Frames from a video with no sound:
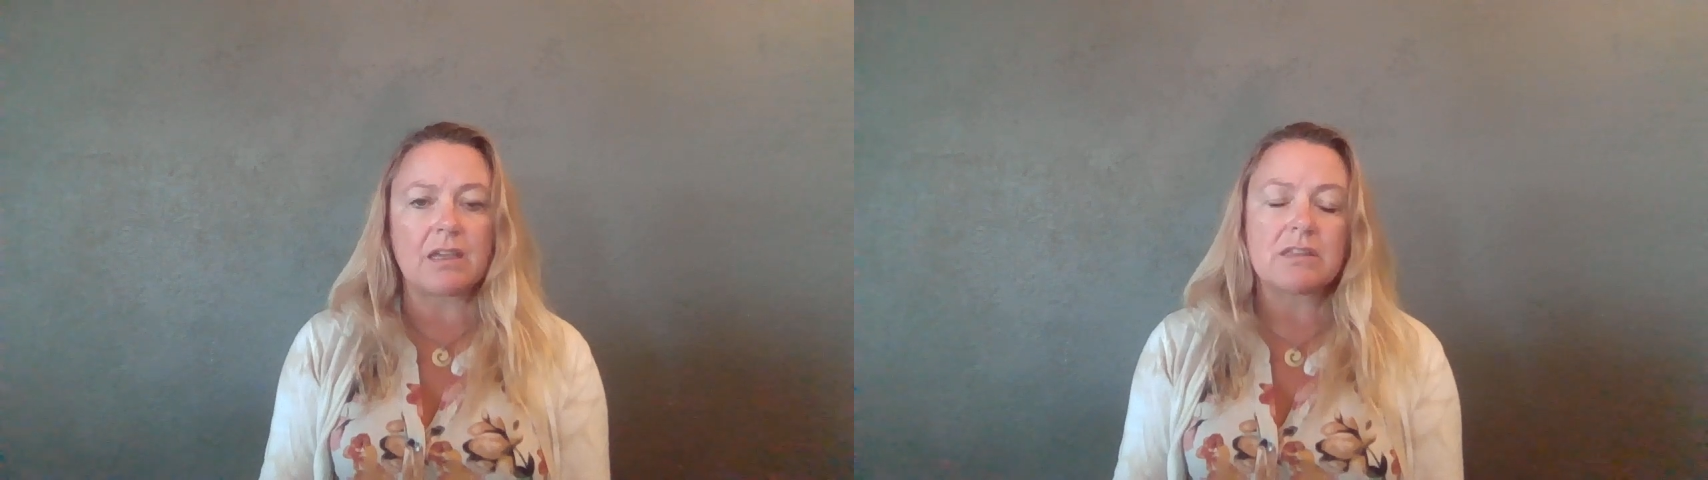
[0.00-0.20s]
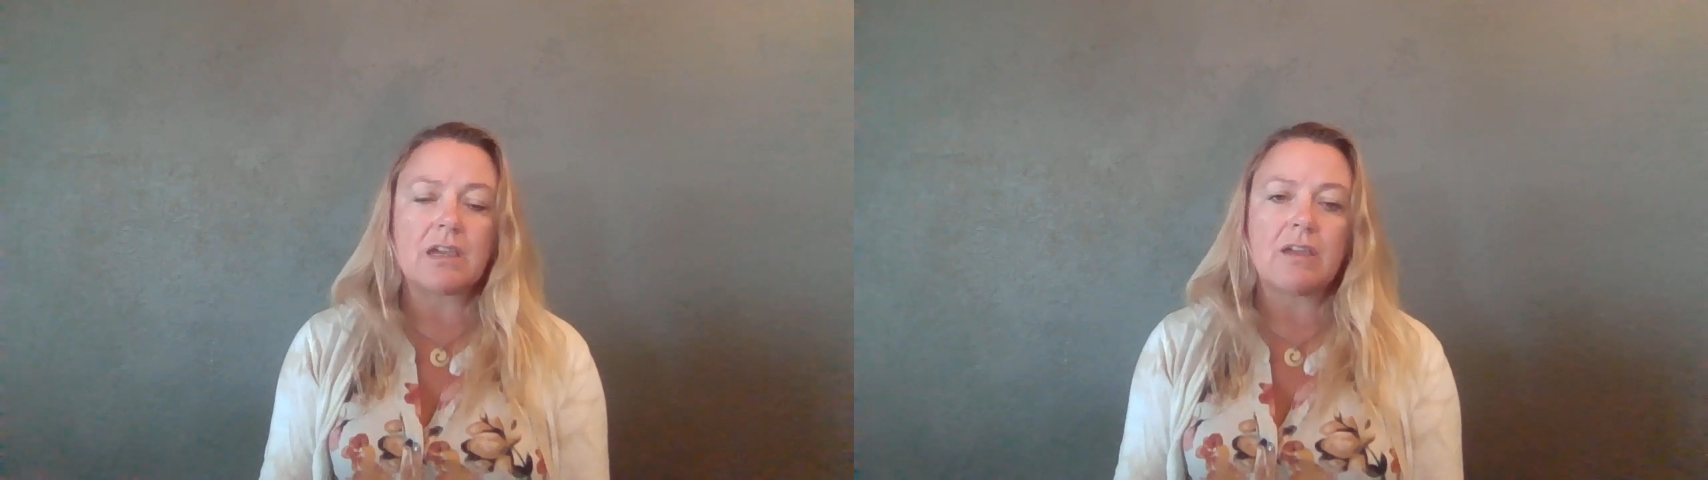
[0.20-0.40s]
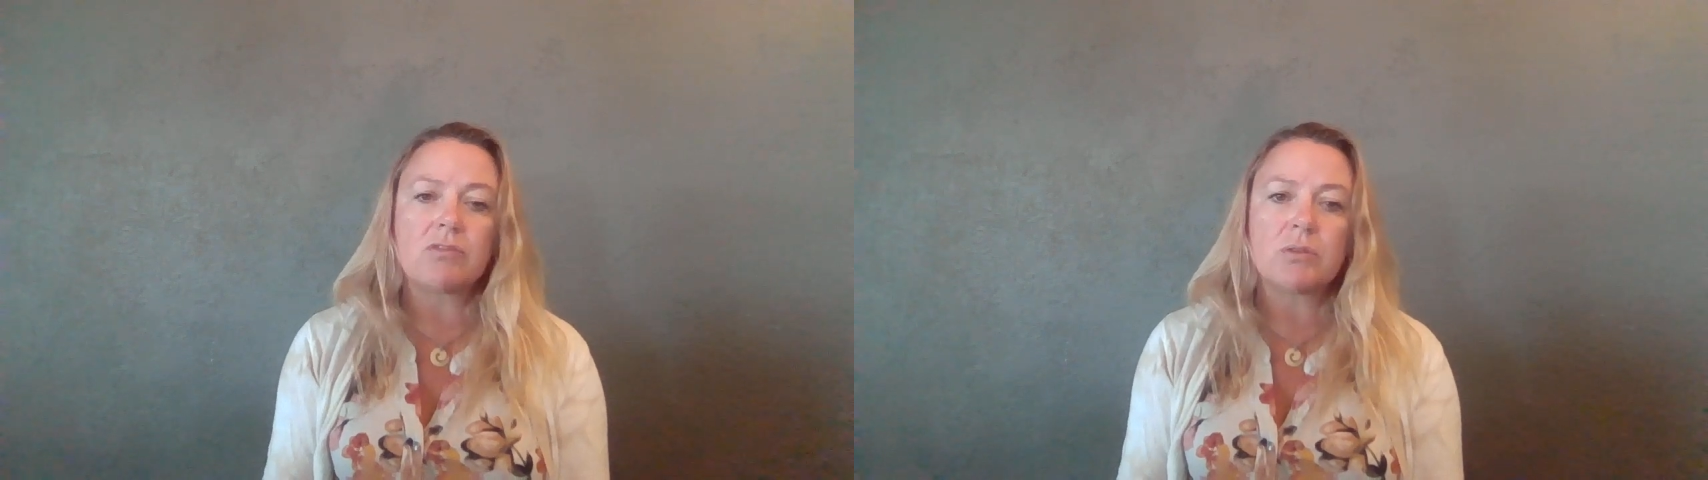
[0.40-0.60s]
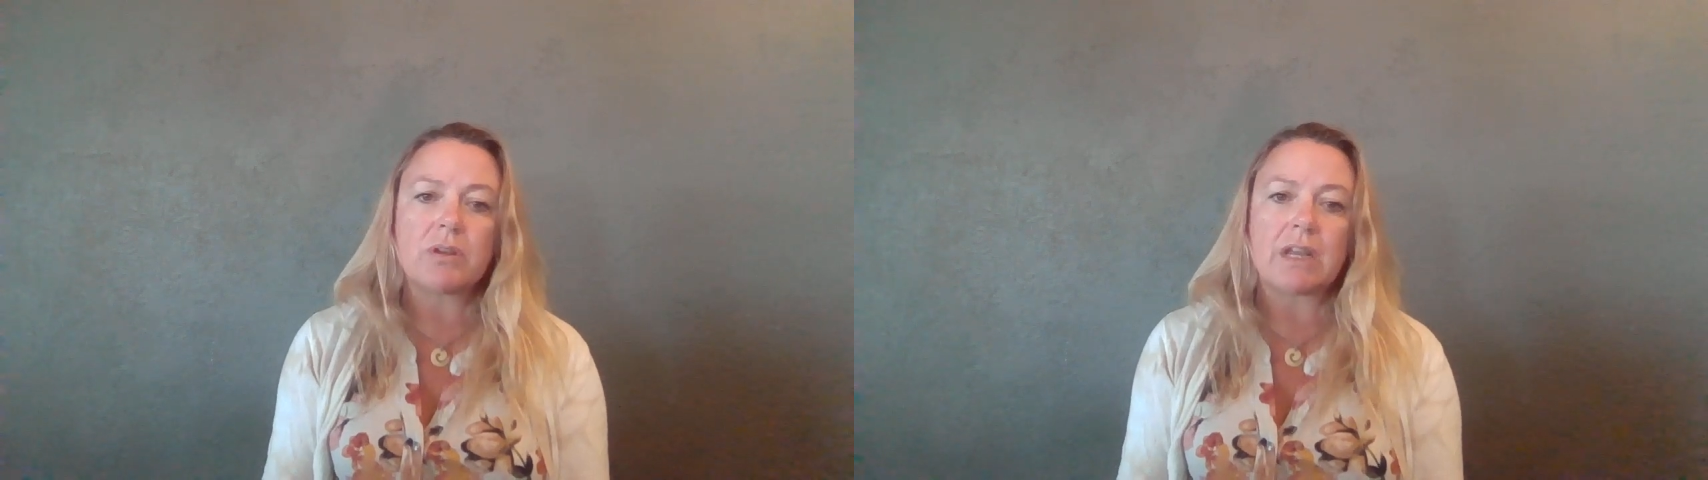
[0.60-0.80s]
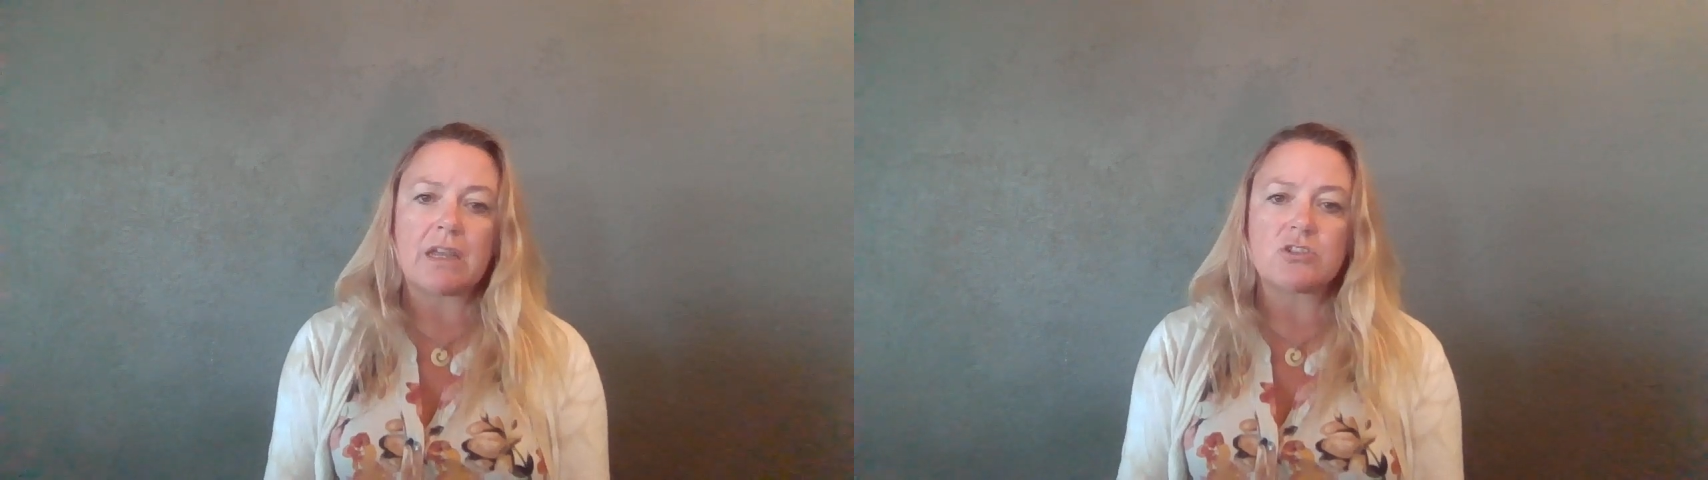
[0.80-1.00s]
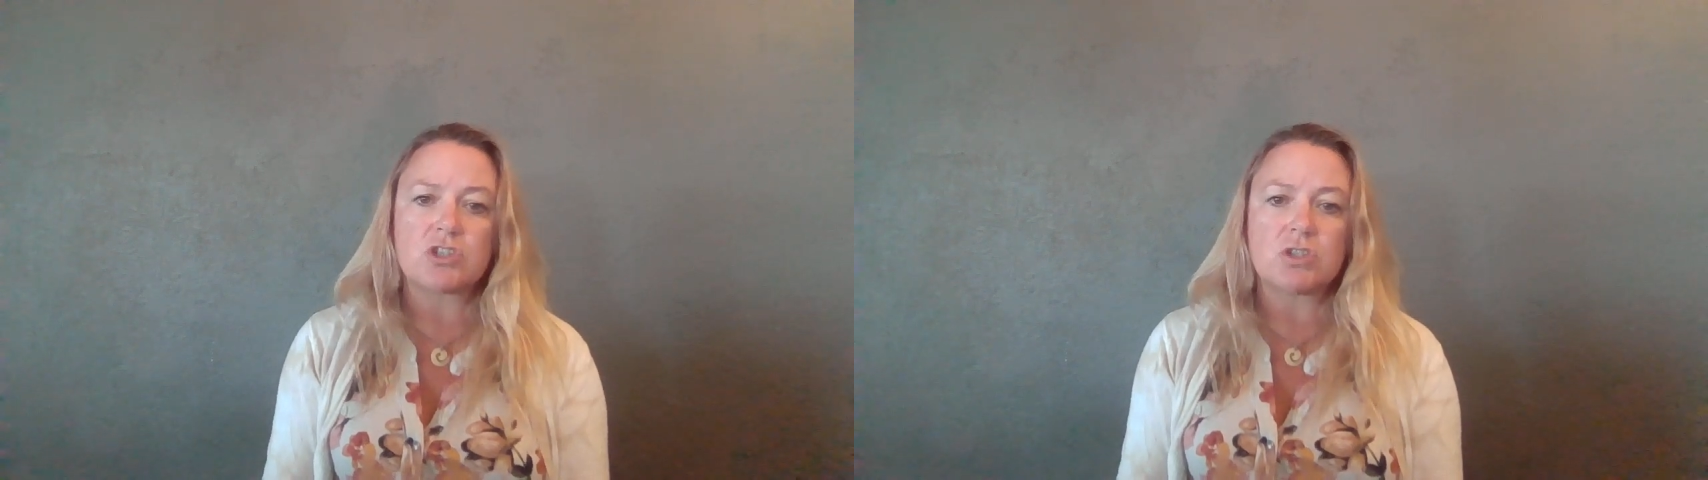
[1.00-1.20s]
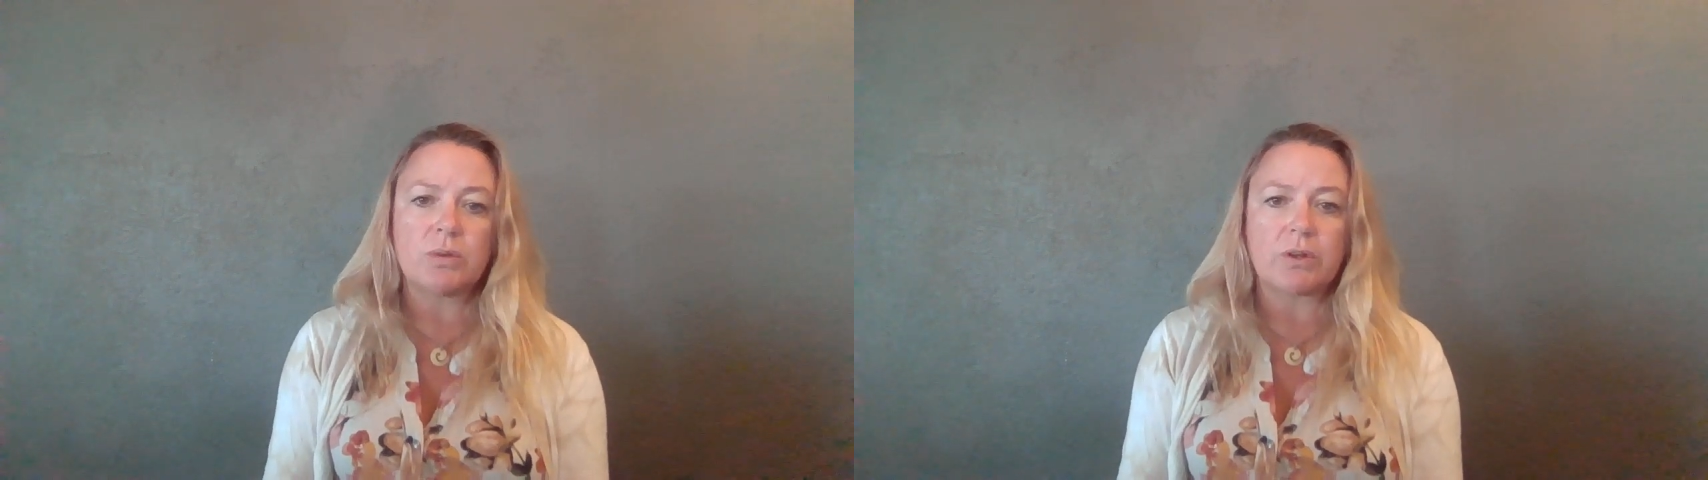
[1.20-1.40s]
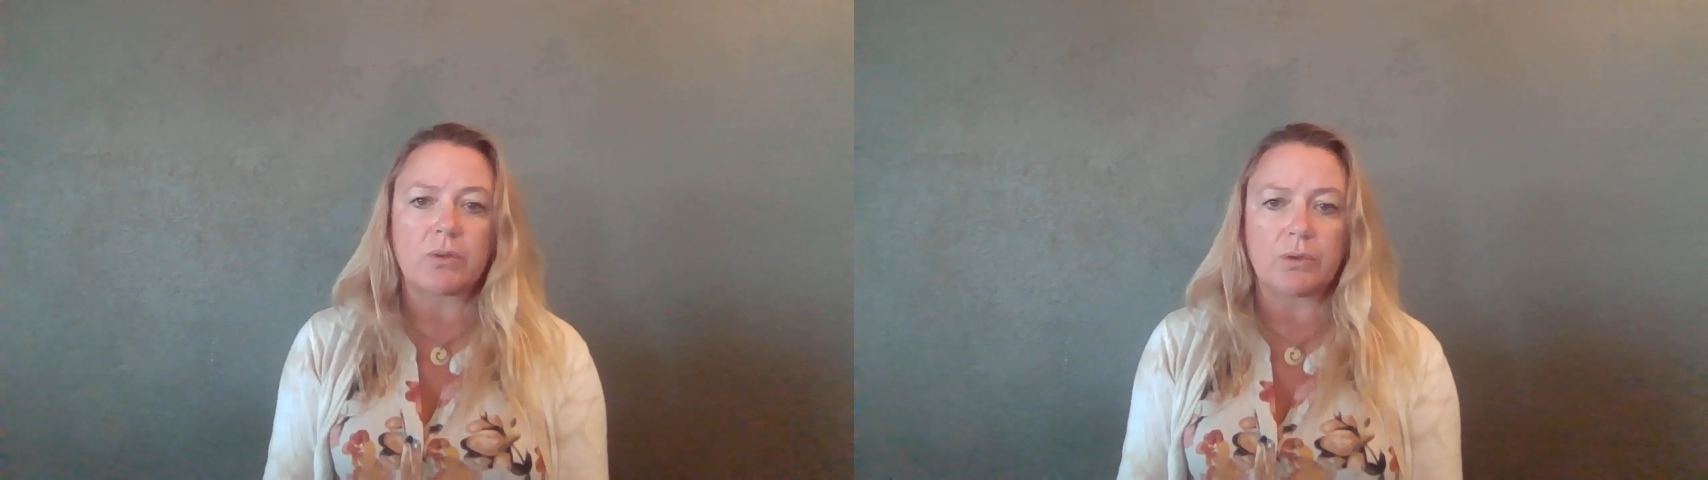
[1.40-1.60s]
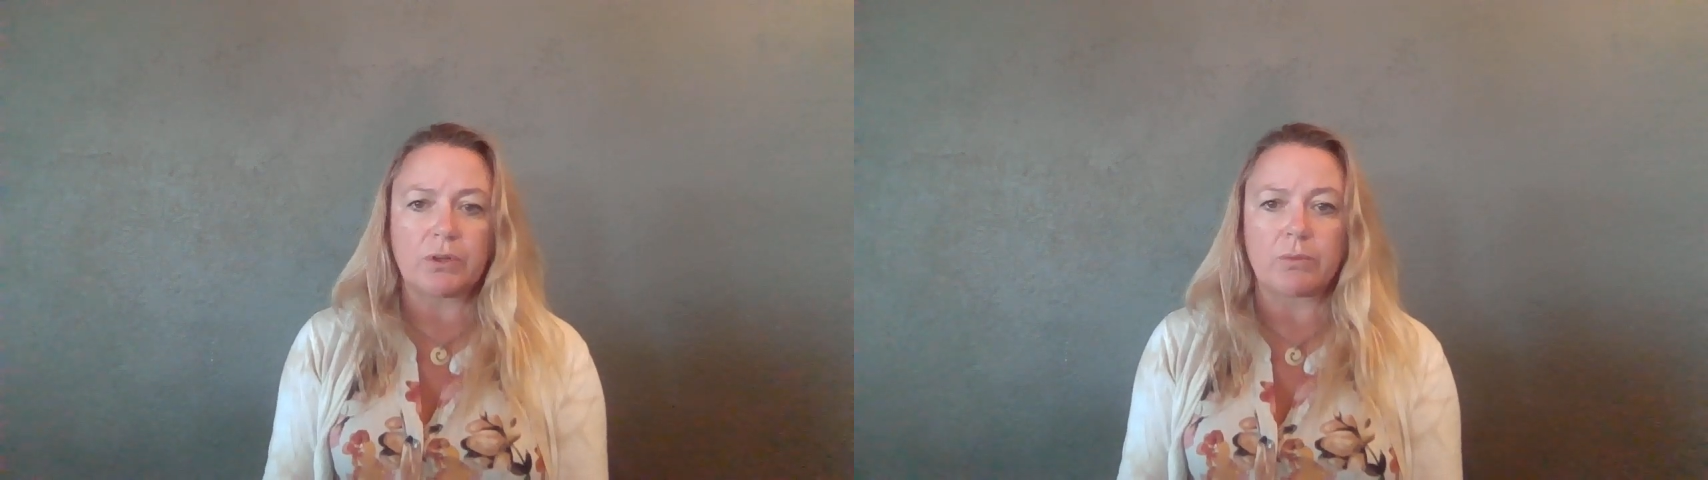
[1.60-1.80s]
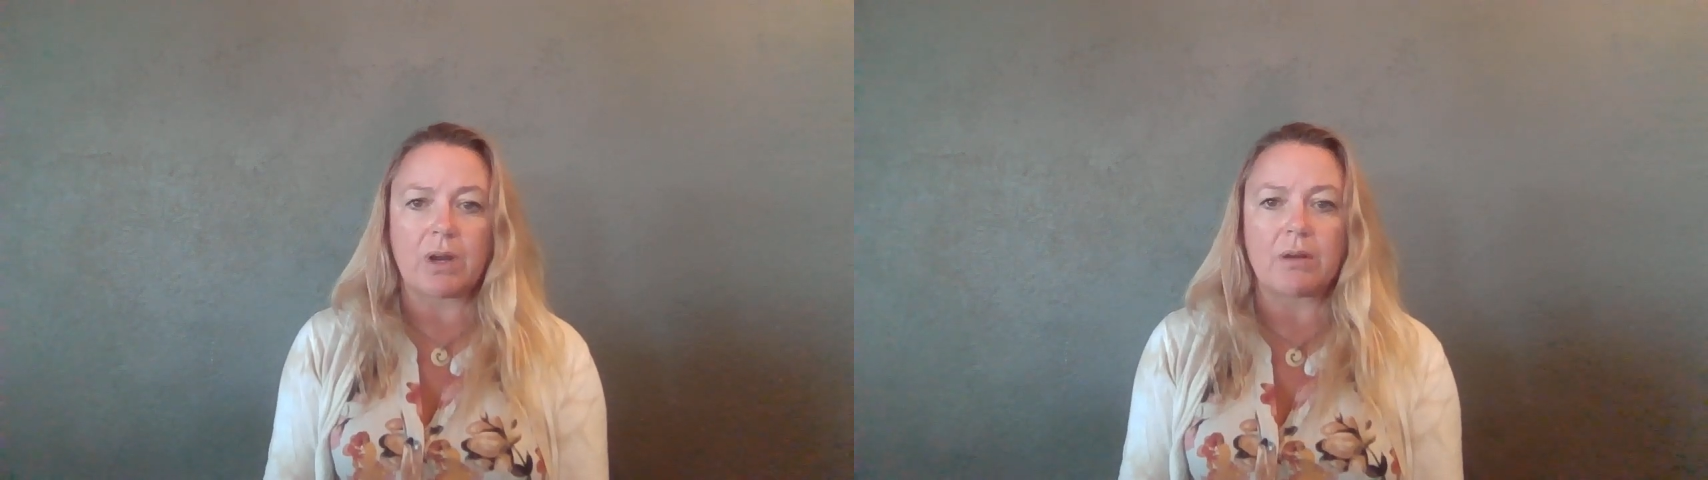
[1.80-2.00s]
and that everyone aged 2 and older wear